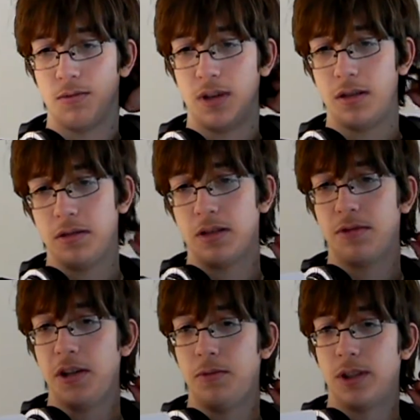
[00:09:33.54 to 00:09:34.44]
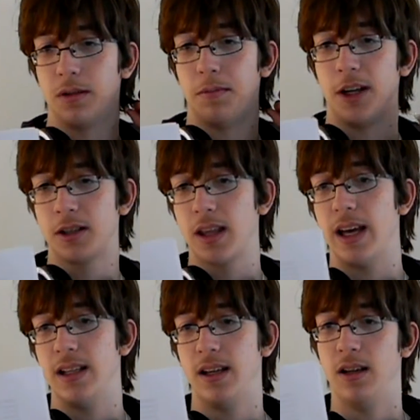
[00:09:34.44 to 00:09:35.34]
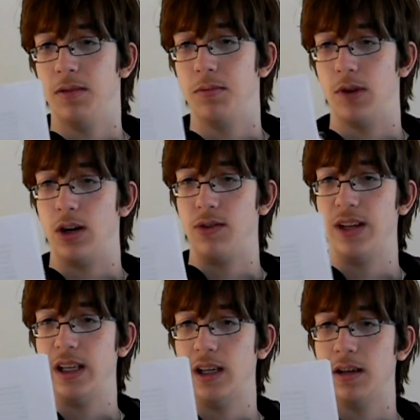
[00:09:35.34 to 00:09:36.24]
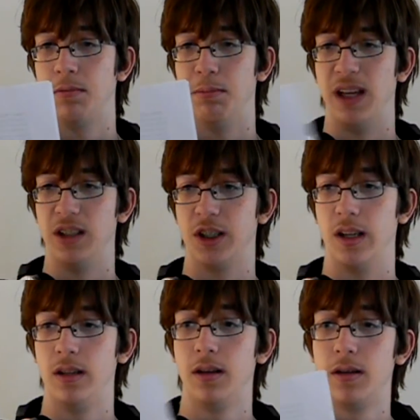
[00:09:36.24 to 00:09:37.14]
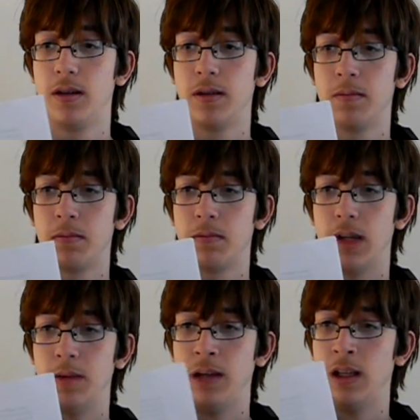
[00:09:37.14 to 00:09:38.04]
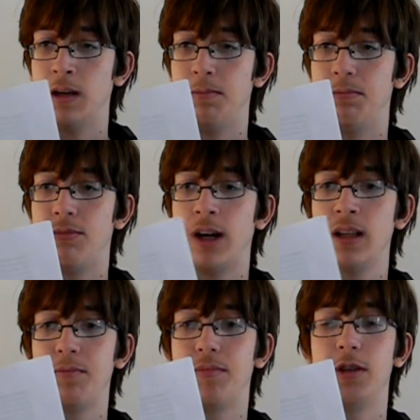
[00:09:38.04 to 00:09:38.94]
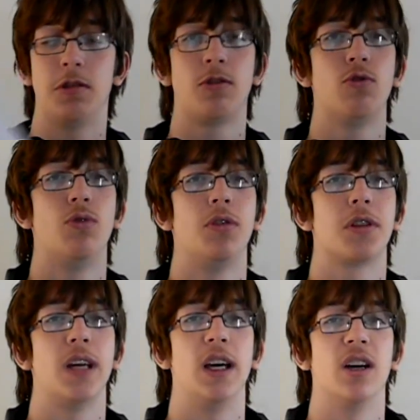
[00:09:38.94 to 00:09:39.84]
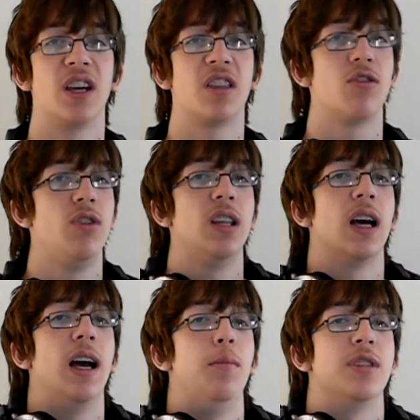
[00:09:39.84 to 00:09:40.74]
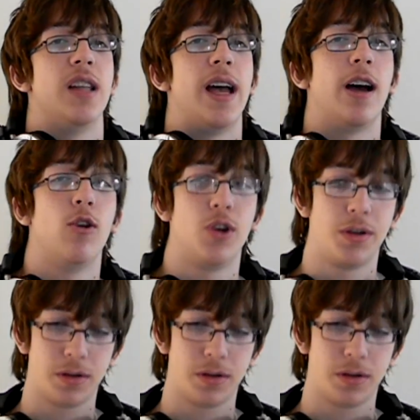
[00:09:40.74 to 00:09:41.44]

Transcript: Well, there really wasn't much that I didn't already mention. I mean, I brought up the school thing like 3 times now.